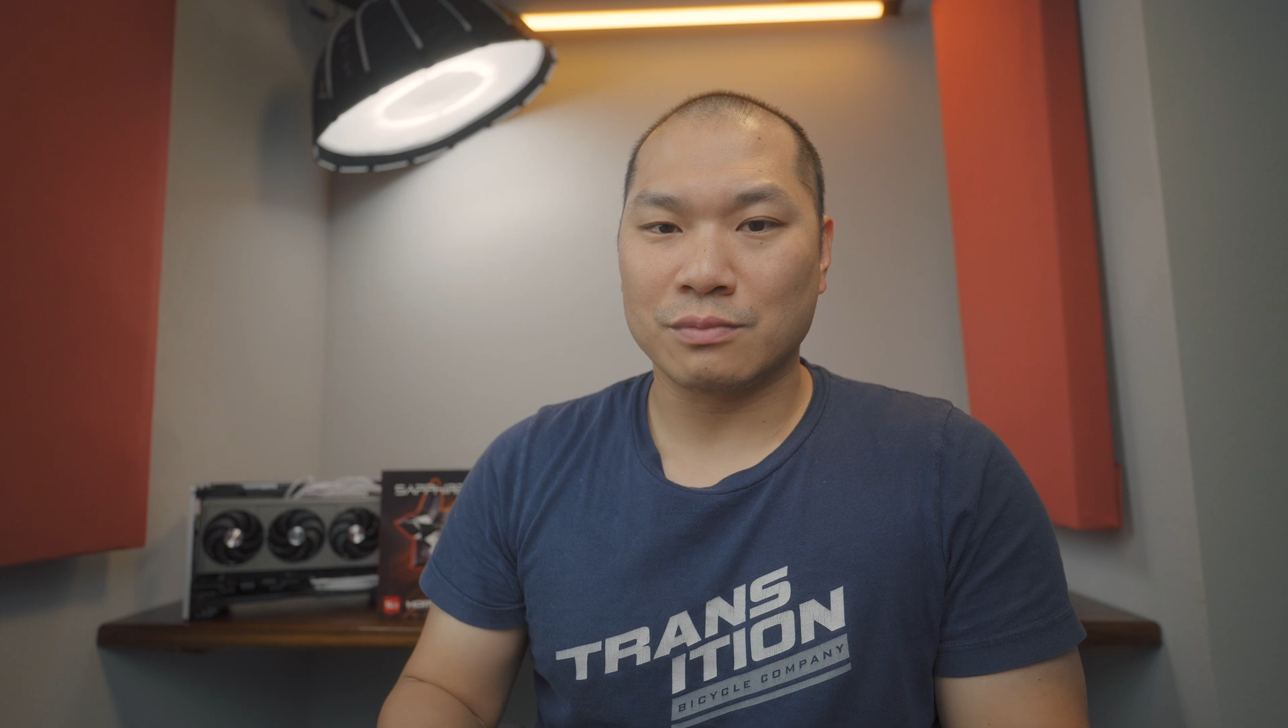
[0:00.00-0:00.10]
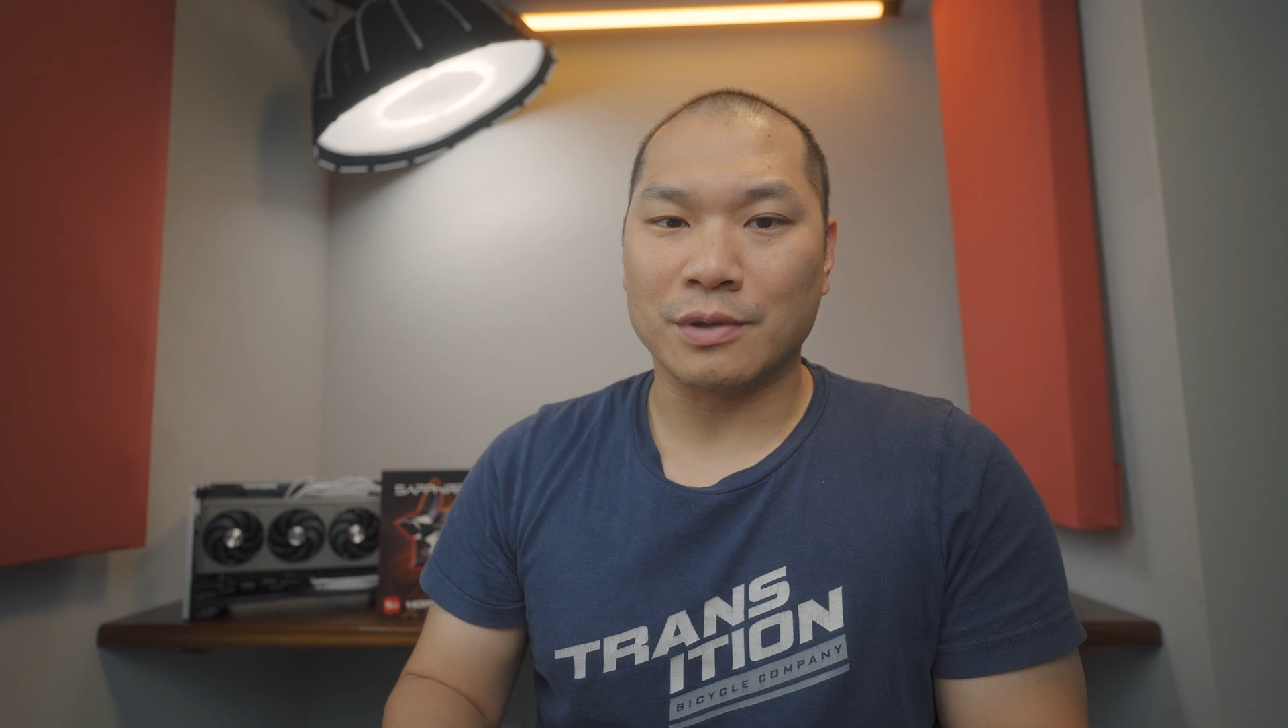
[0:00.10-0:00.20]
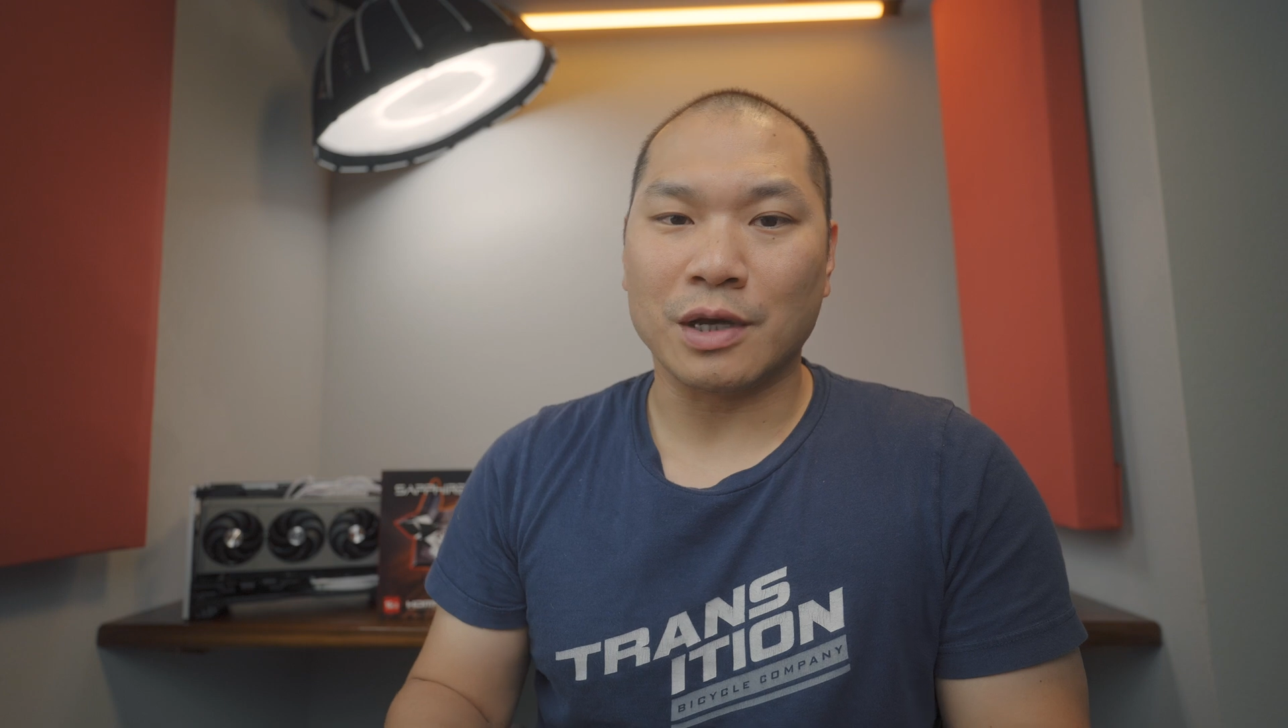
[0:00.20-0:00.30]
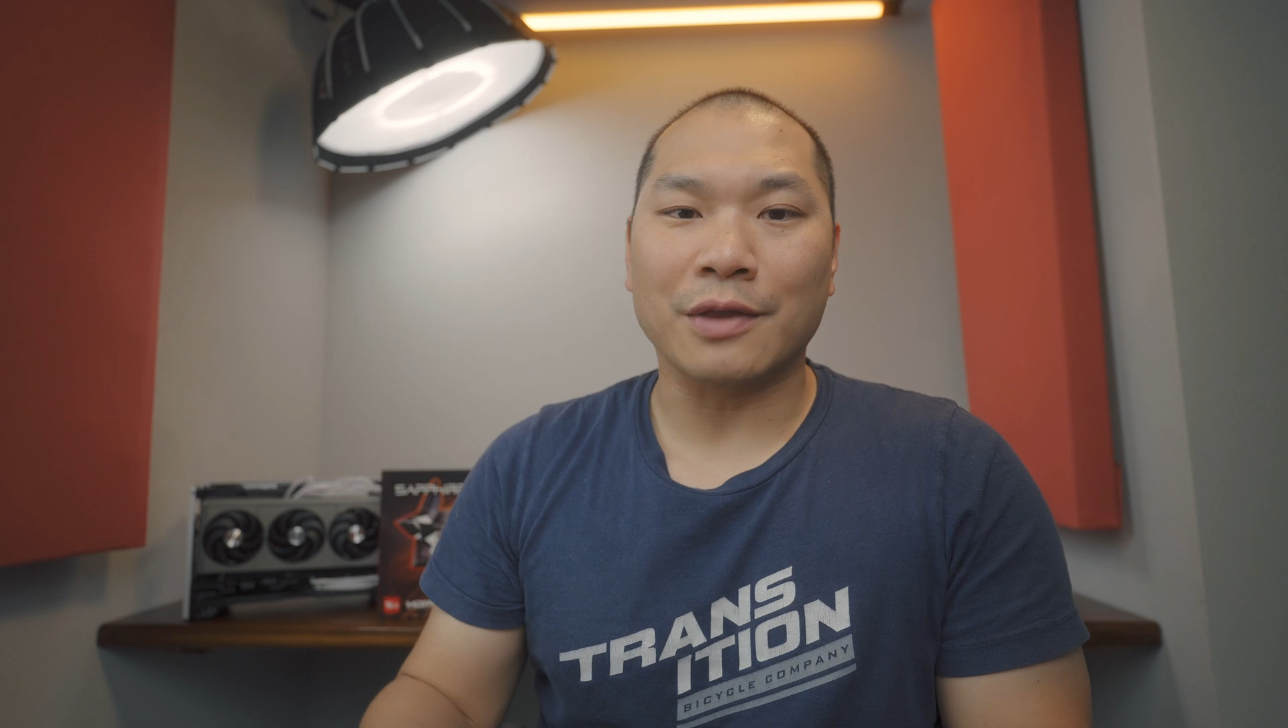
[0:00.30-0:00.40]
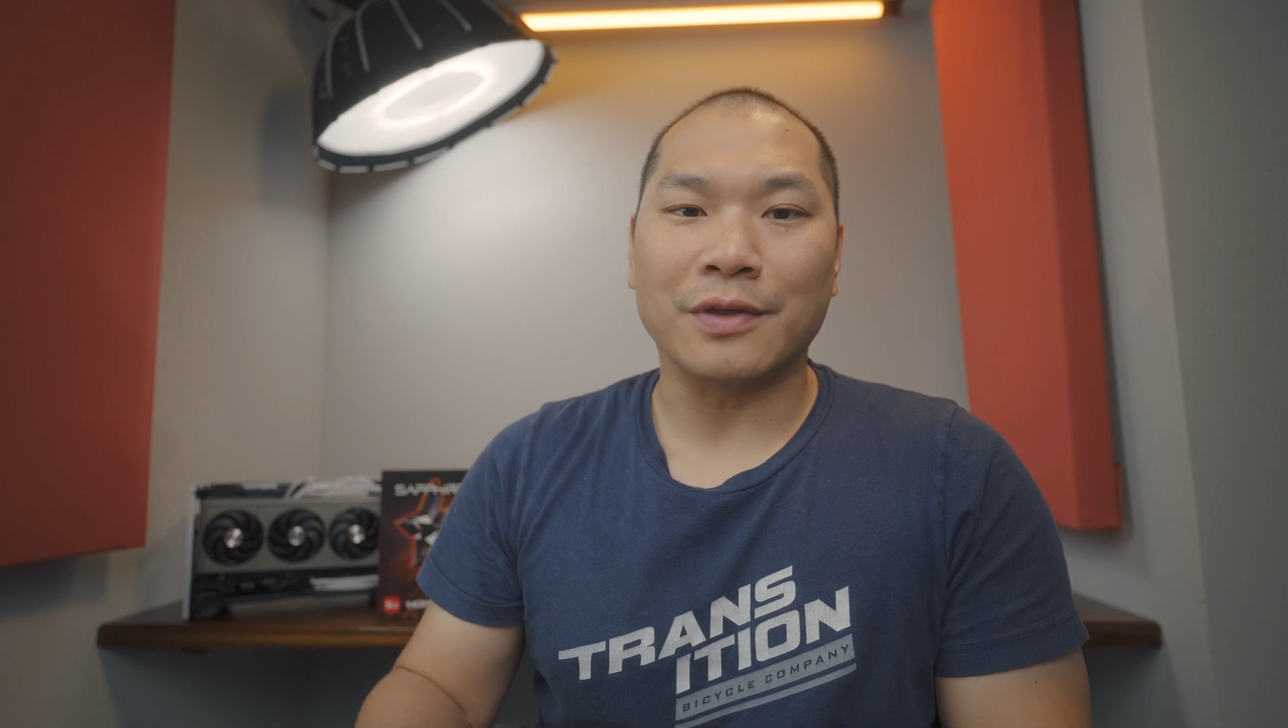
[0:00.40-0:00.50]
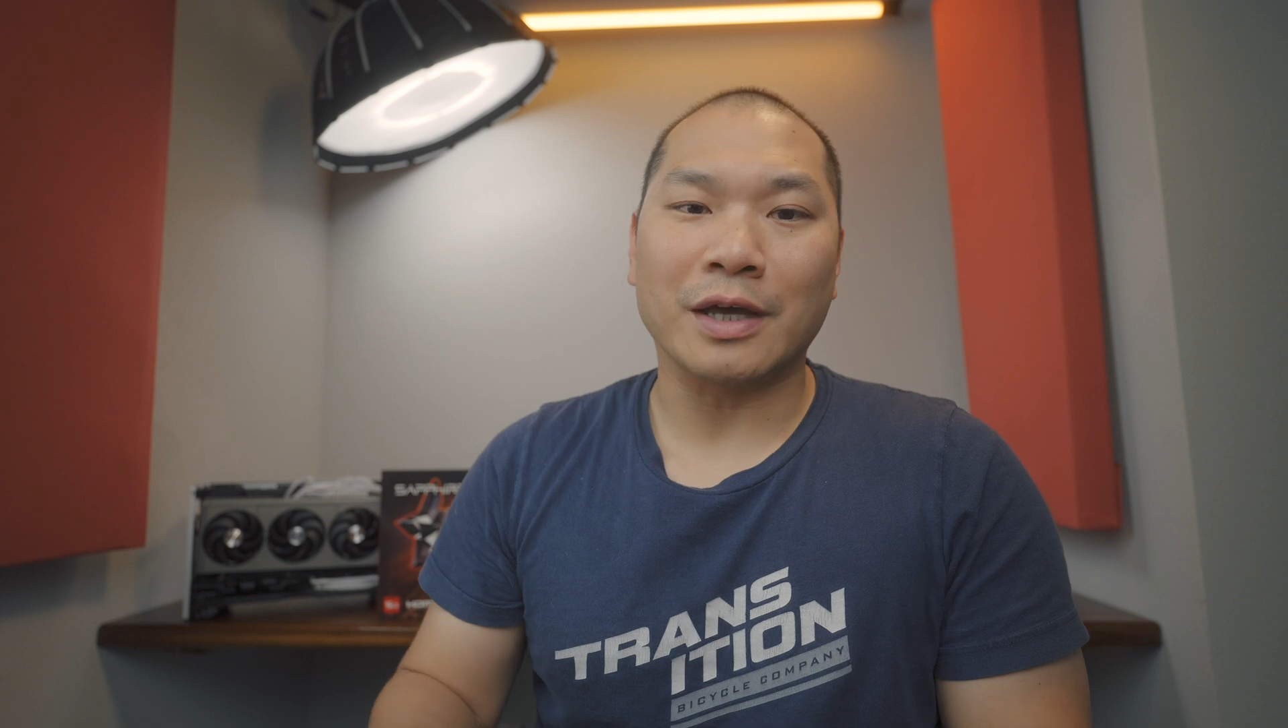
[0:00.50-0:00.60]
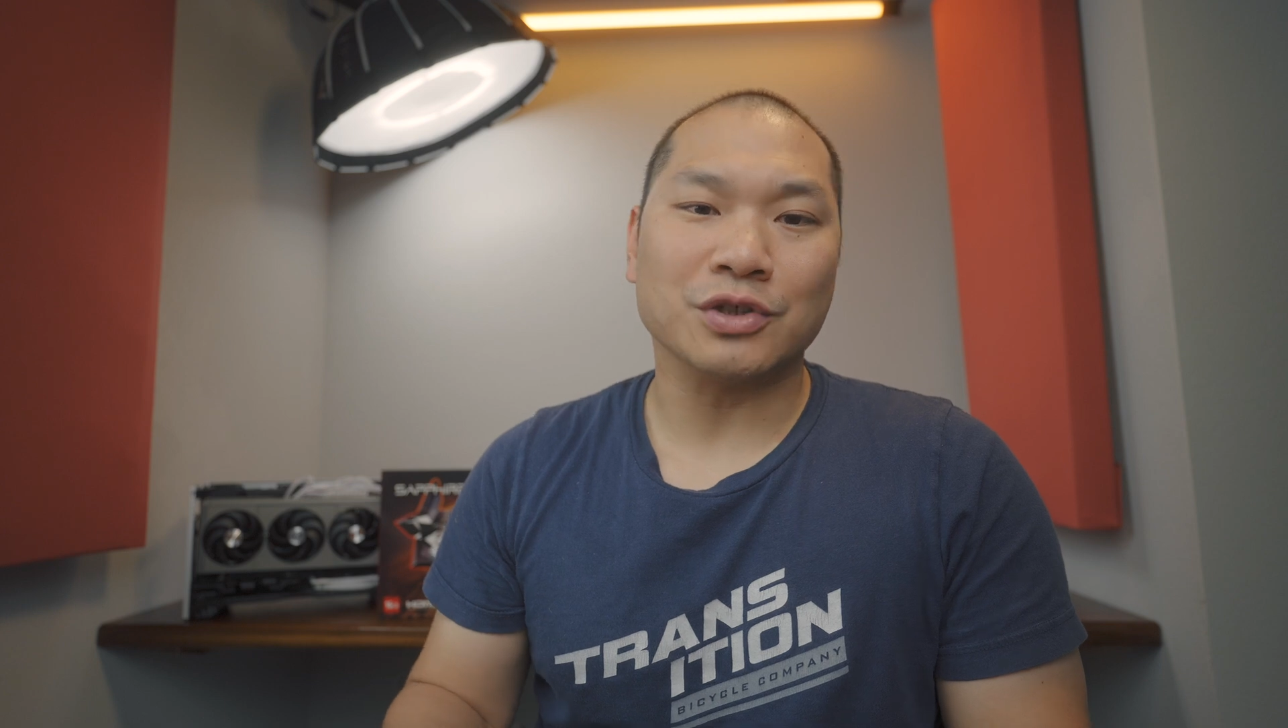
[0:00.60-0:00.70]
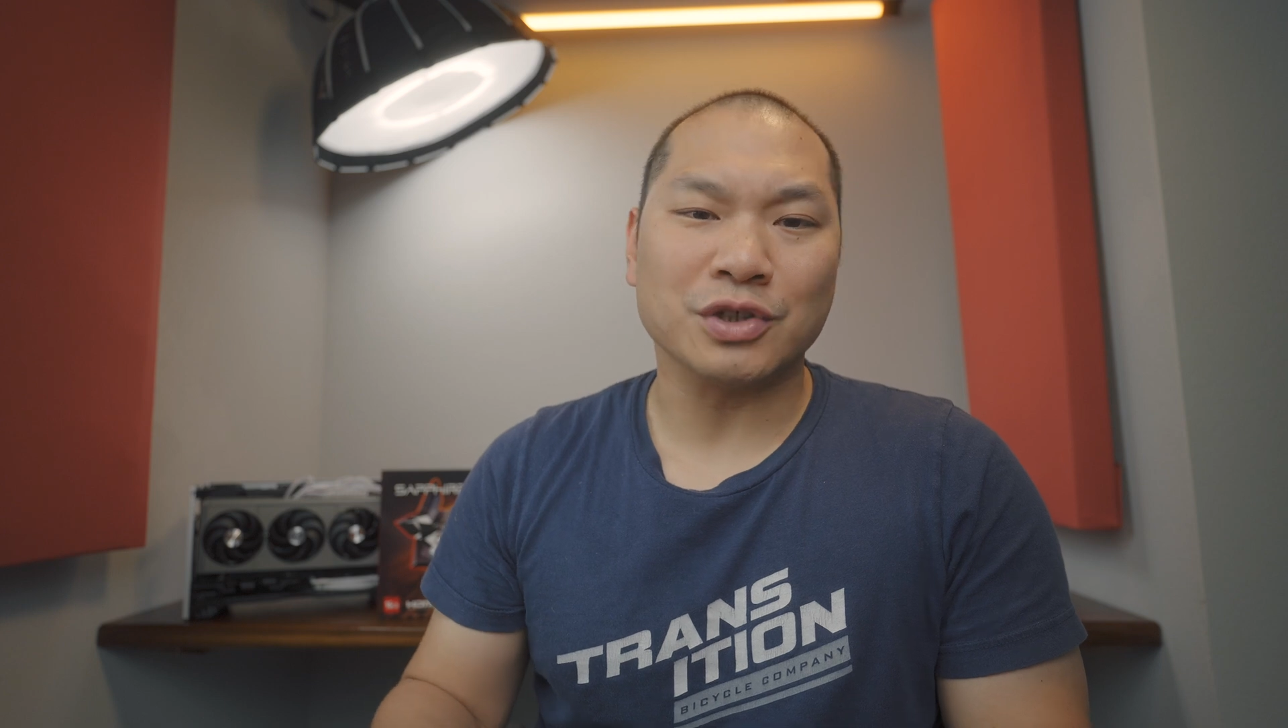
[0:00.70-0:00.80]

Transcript: beyond that,